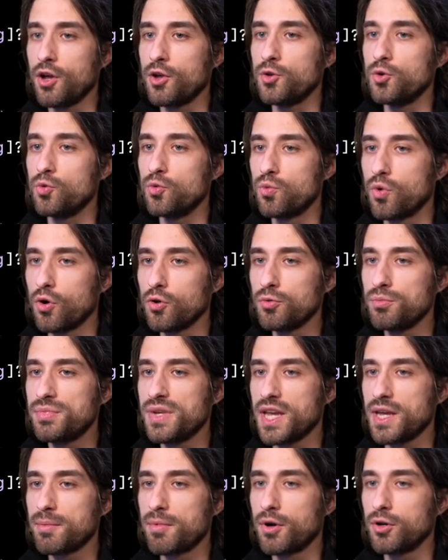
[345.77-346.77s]
you won't
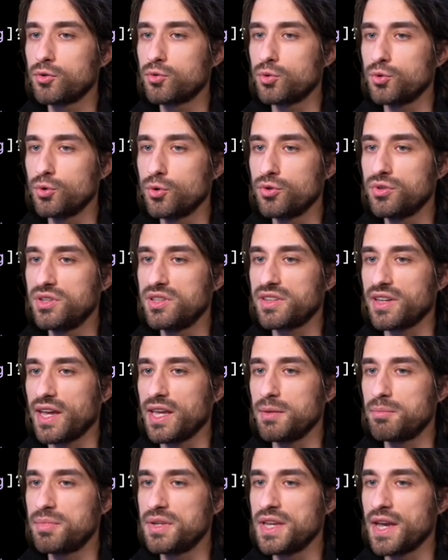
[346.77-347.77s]
be able to use this
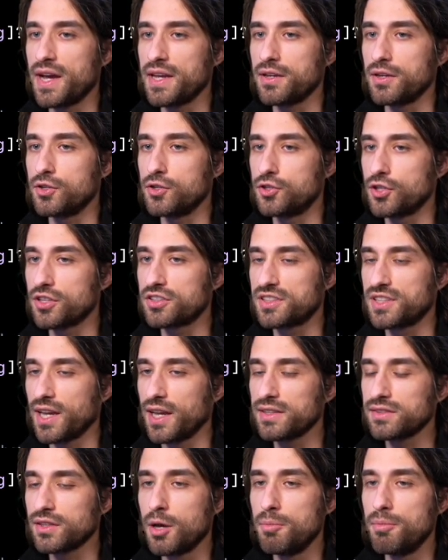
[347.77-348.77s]
API just
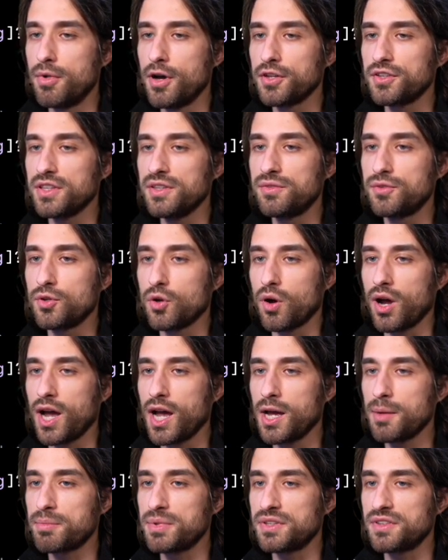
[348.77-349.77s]
yet. But if your
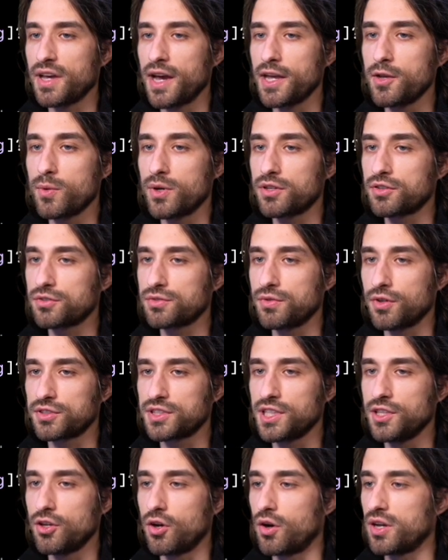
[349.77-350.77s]
app is iOS
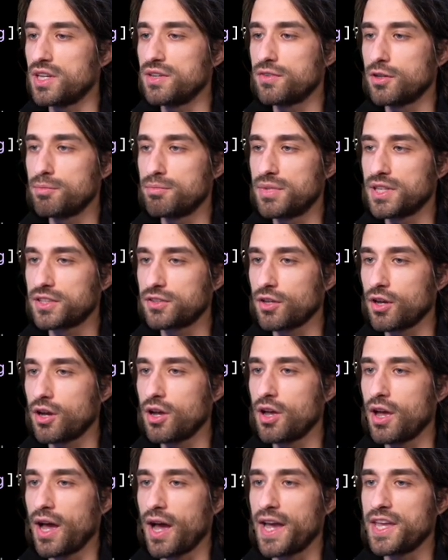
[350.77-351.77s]
14 or even better,
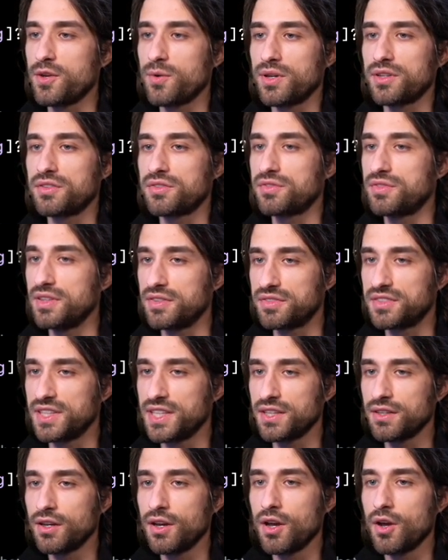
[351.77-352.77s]
iOS
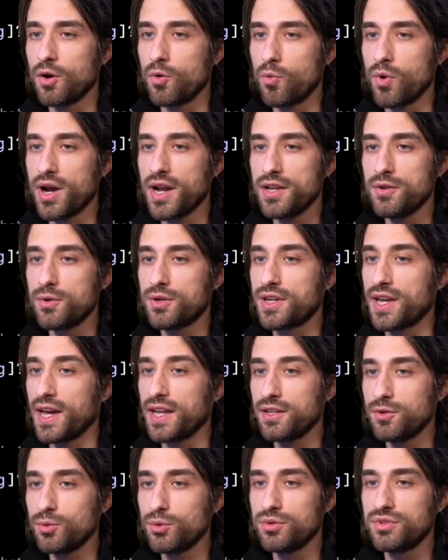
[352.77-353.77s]
15, well, you
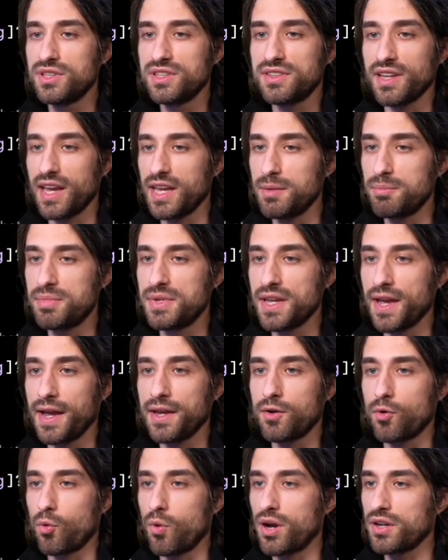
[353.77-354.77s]
can use this
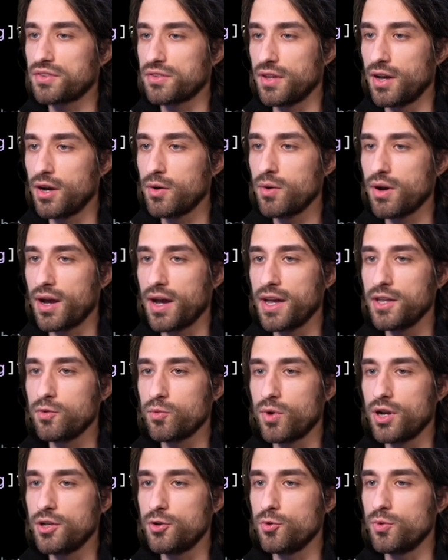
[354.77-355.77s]
API right now.
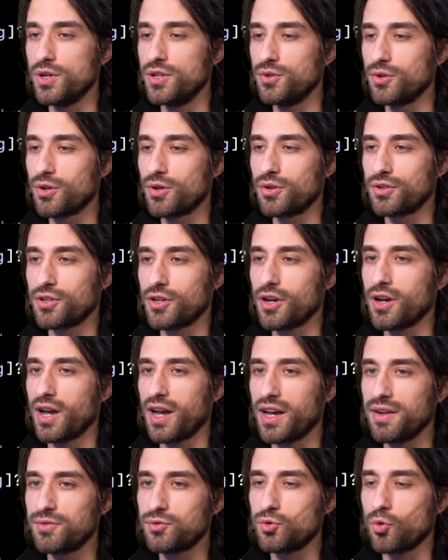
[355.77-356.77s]
And well, you will no longer
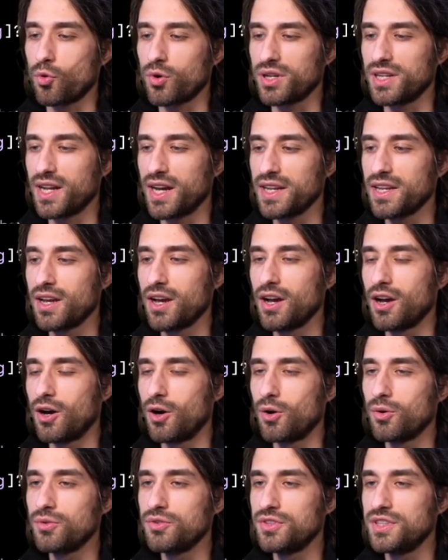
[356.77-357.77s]
have to rely
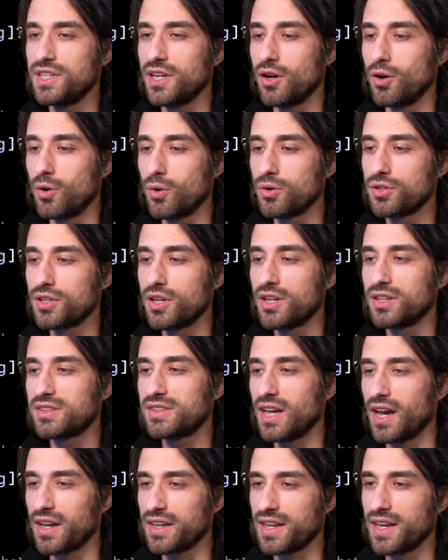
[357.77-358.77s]
on the old
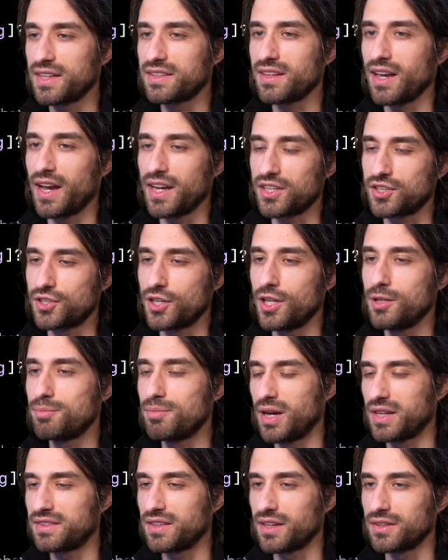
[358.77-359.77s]
target action
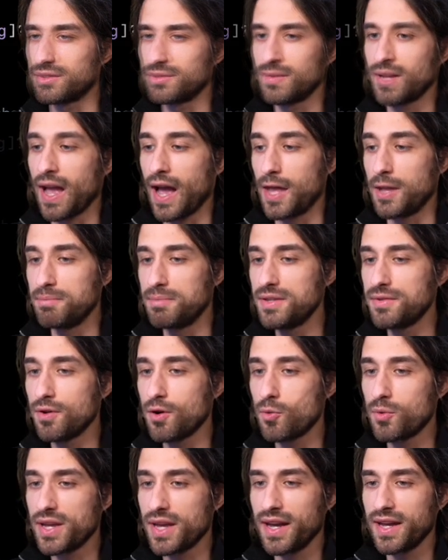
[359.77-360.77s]
pattern. And
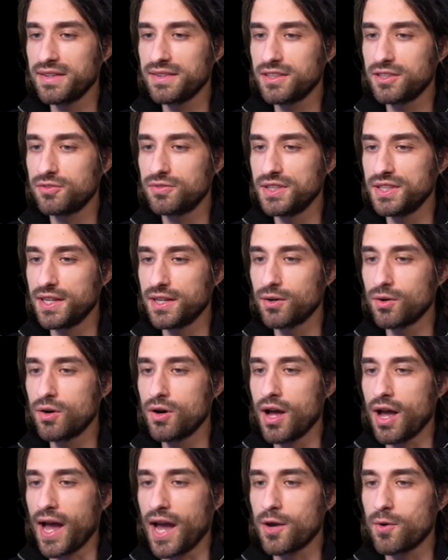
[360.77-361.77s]
before we end this video,
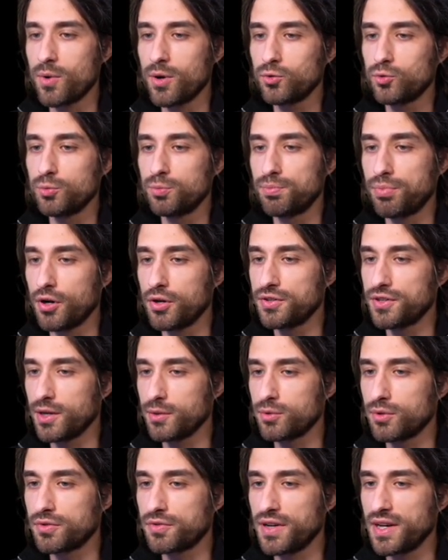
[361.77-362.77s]
I want to point
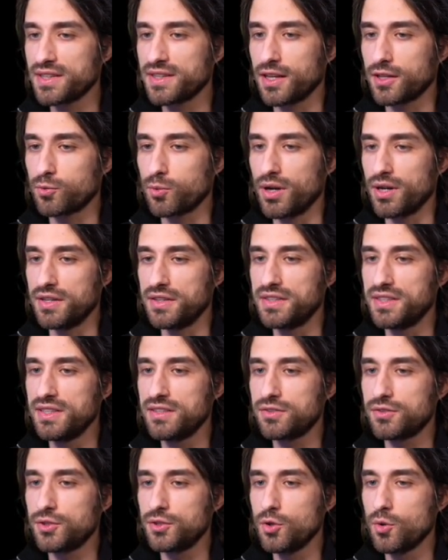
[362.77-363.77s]
out the fact that, well,
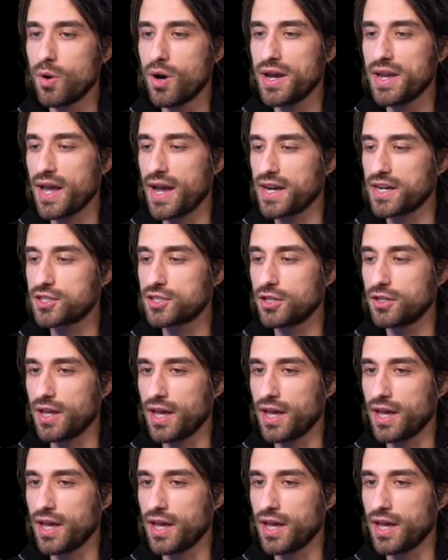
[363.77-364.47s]
this UIAction